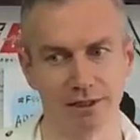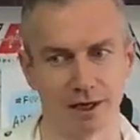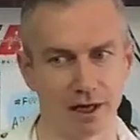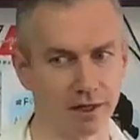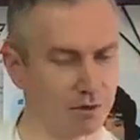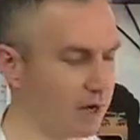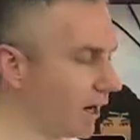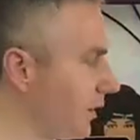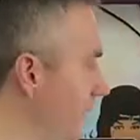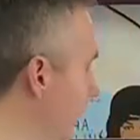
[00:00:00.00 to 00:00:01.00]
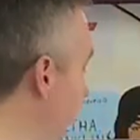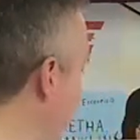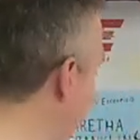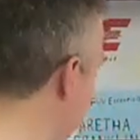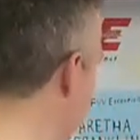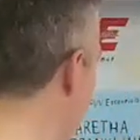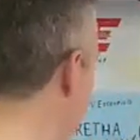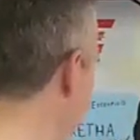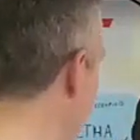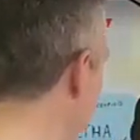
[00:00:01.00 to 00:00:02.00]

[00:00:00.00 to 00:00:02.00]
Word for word: uh, you're not going to be able to find out. So you have to